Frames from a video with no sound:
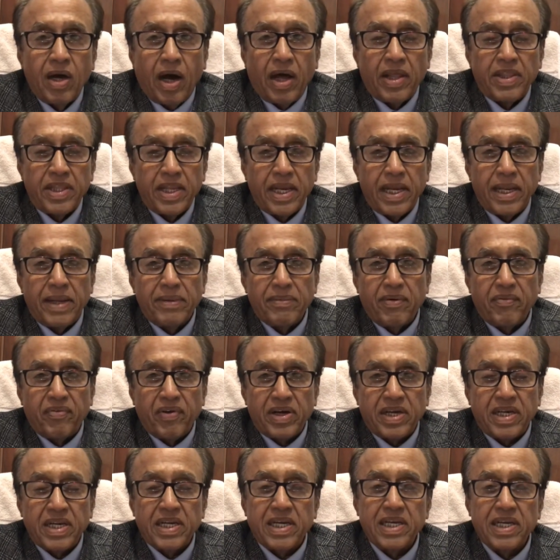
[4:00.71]
on the name of
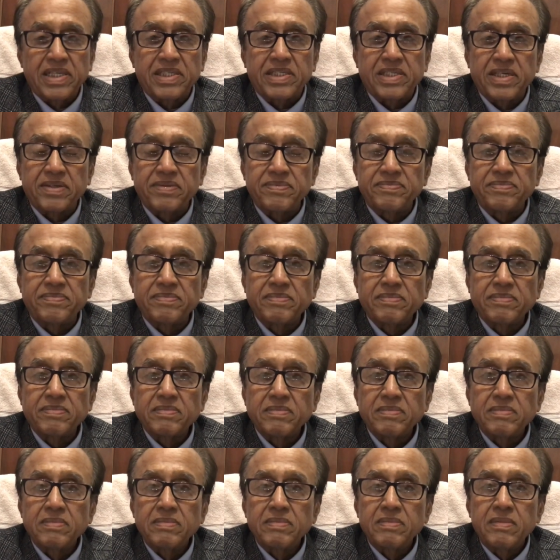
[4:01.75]
agriculture.
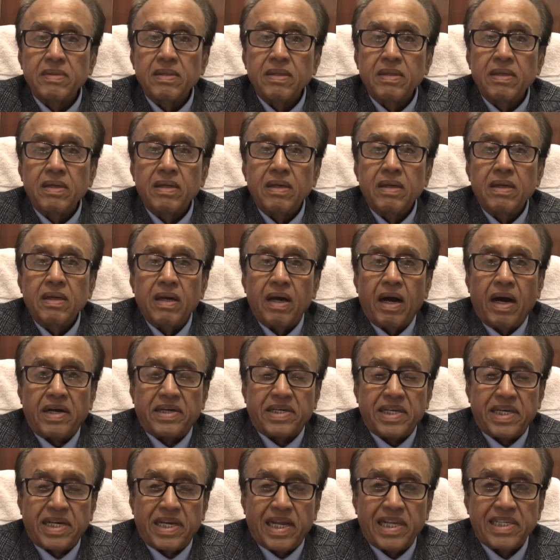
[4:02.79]

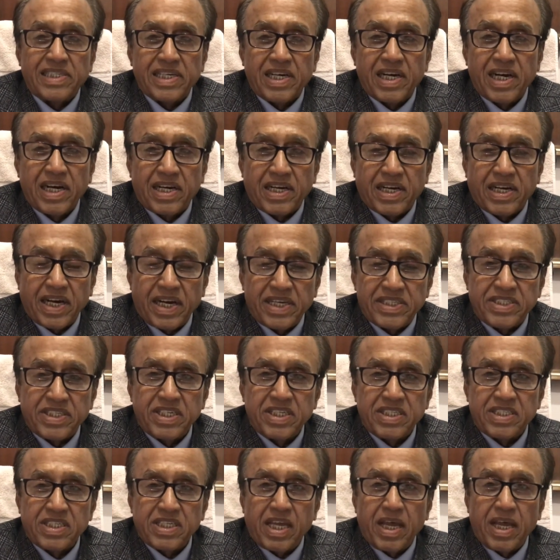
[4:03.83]
Agricultural
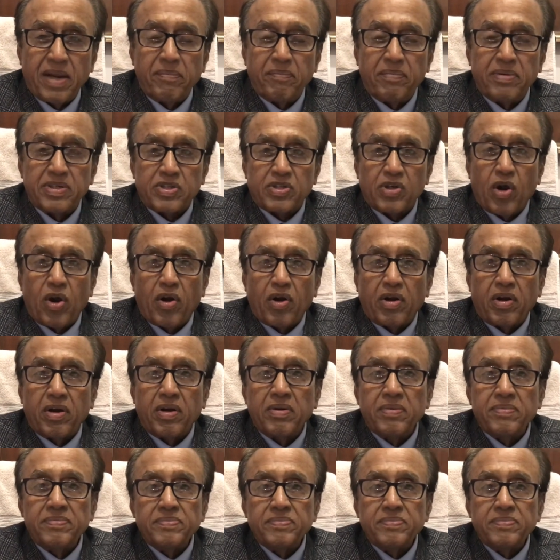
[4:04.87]
crisis can be solved